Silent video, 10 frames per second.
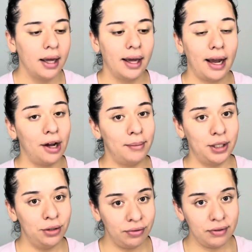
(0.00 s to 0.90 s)
I got my
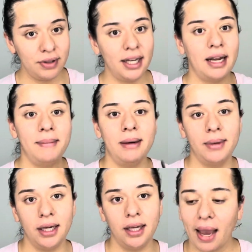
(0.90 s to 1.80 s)
$250 and I made
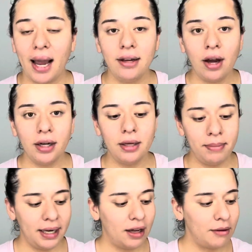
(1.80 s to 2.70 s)
money. I got up
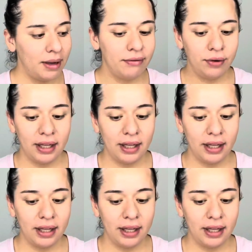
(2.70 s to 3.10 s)
and I got my phone.